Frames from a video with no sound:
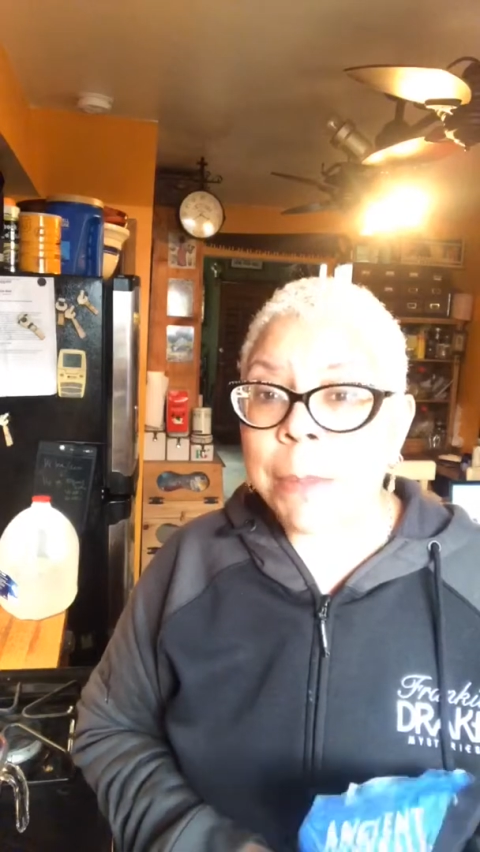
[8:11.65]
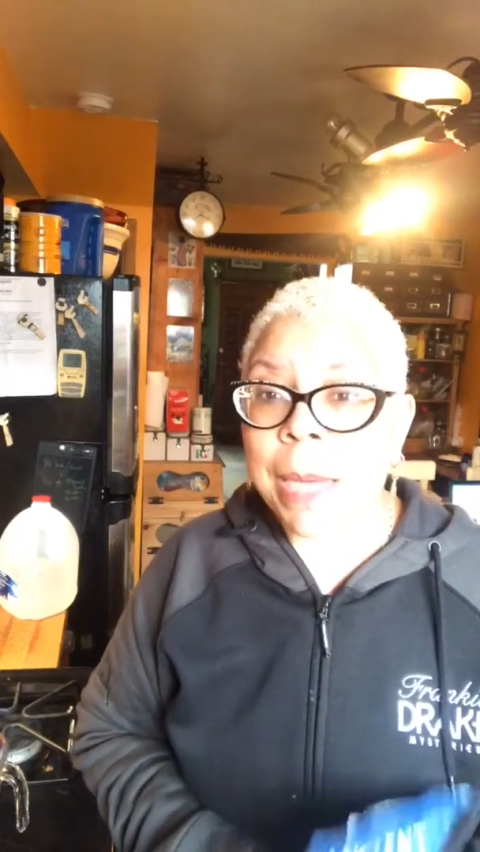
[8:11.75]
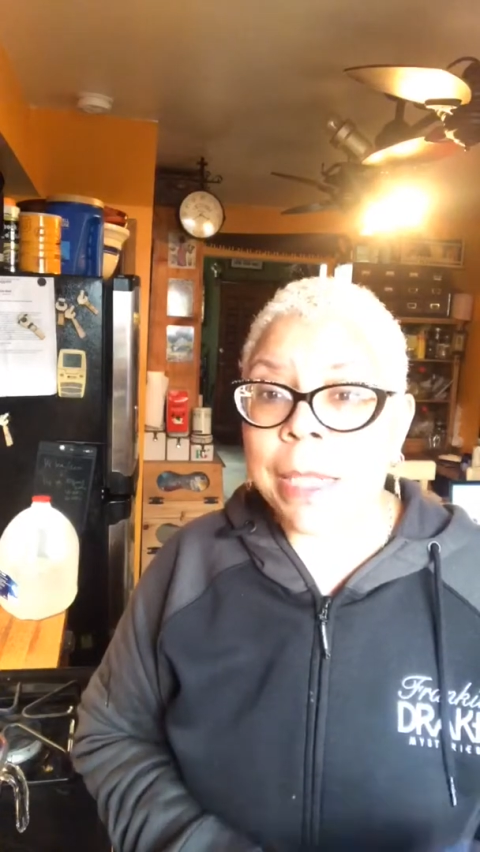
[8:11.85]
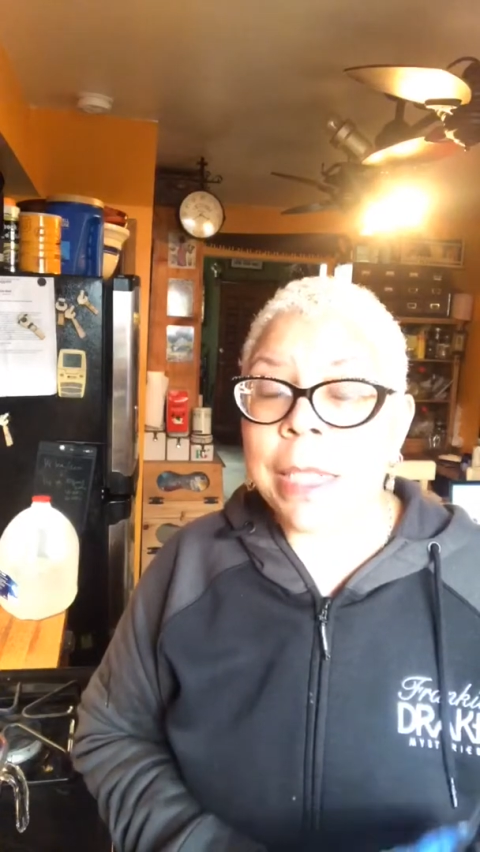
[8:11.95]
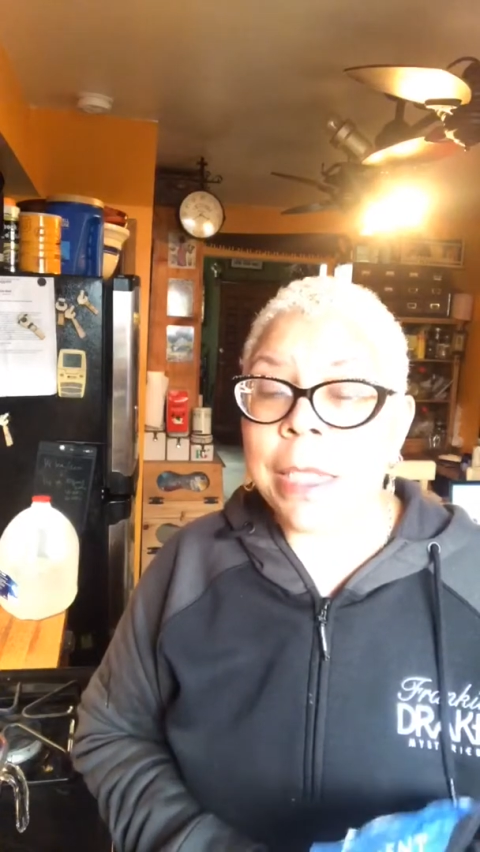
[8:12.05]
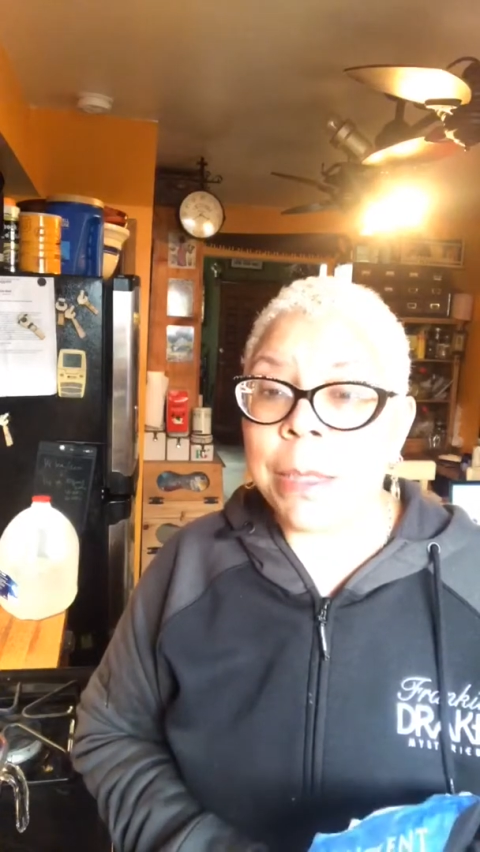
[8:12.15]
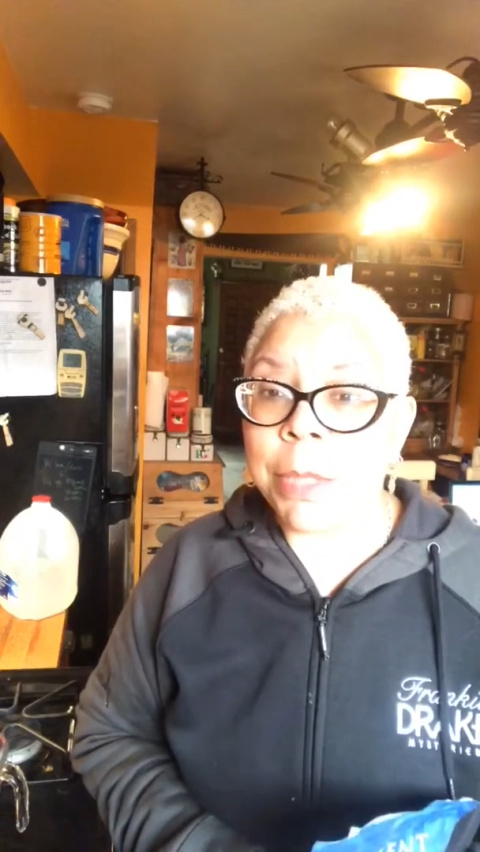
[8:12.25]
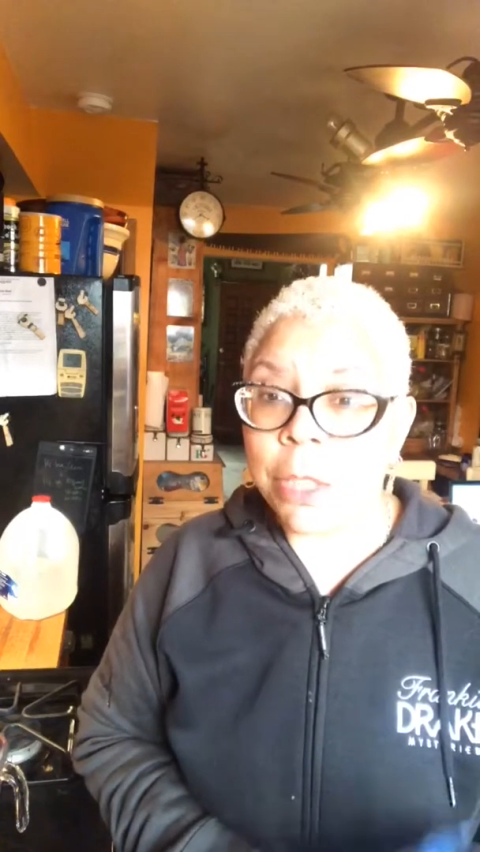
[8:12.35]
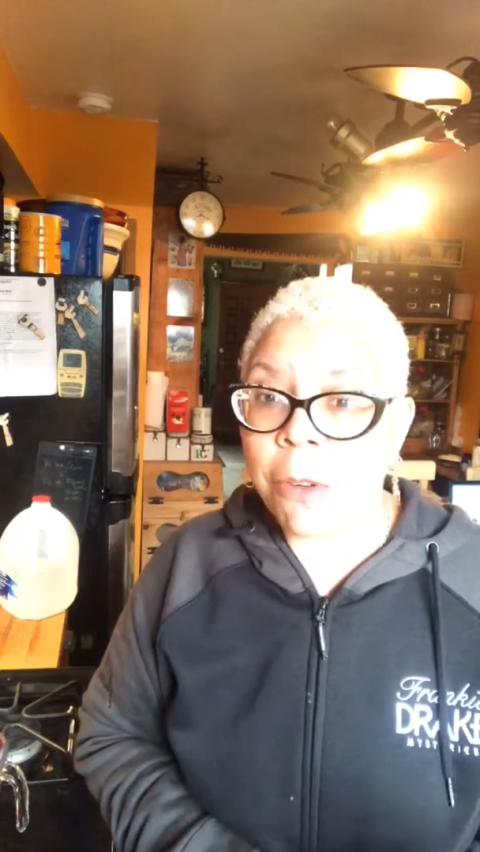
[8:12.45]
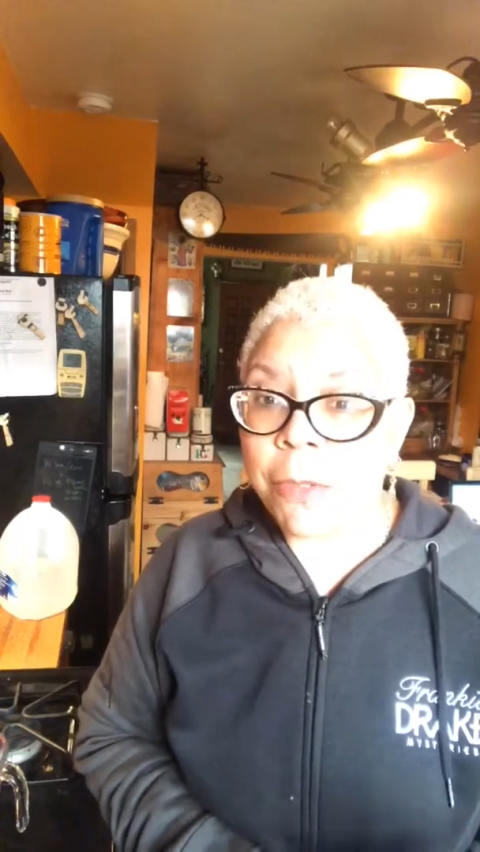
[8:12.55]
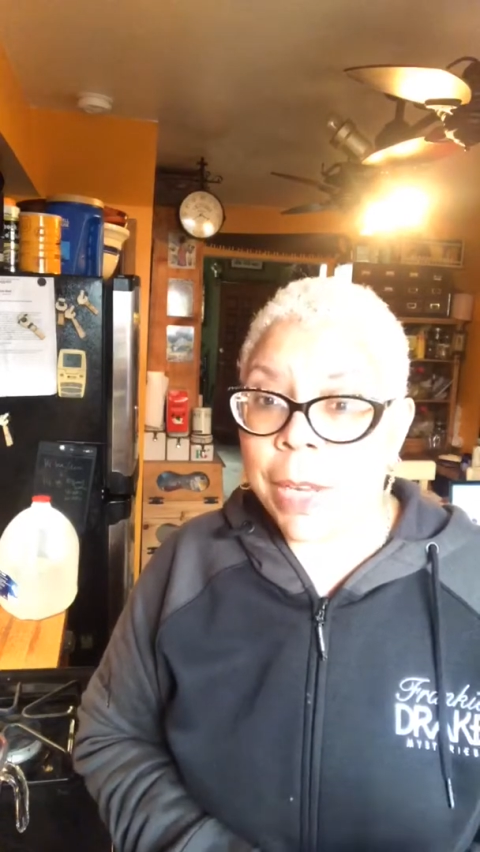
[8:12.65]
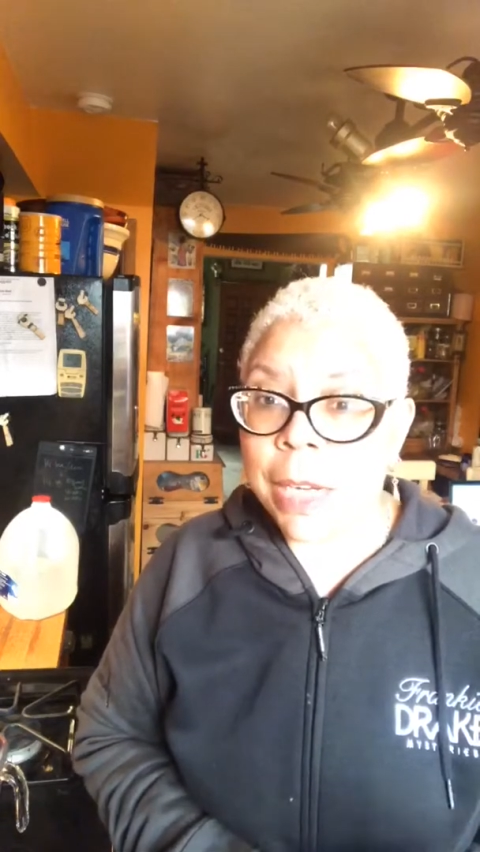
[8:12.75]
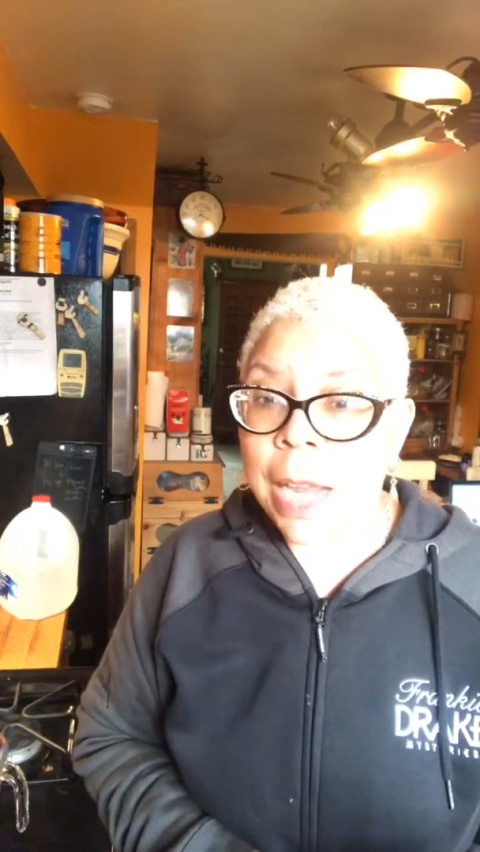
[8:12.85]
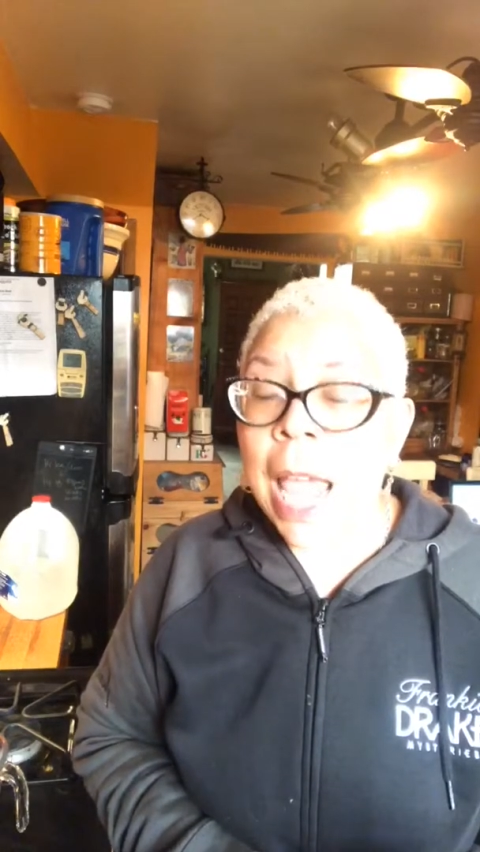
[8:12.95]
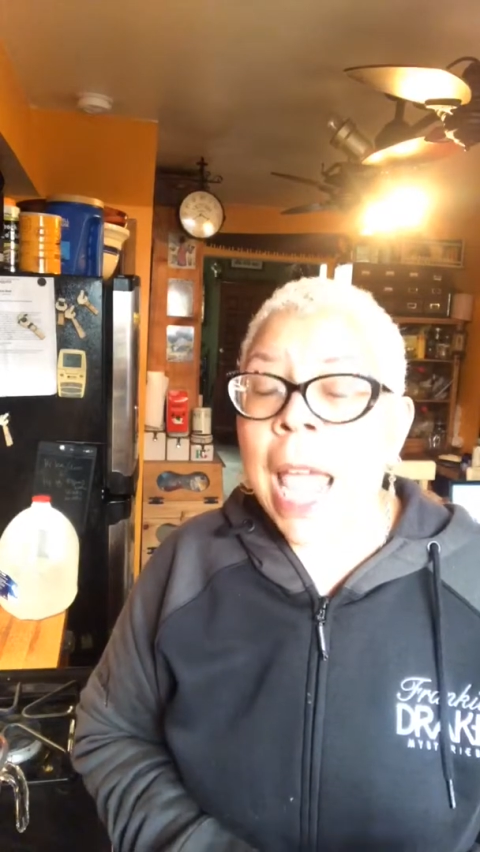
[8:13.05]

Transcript: magnesium sulfate.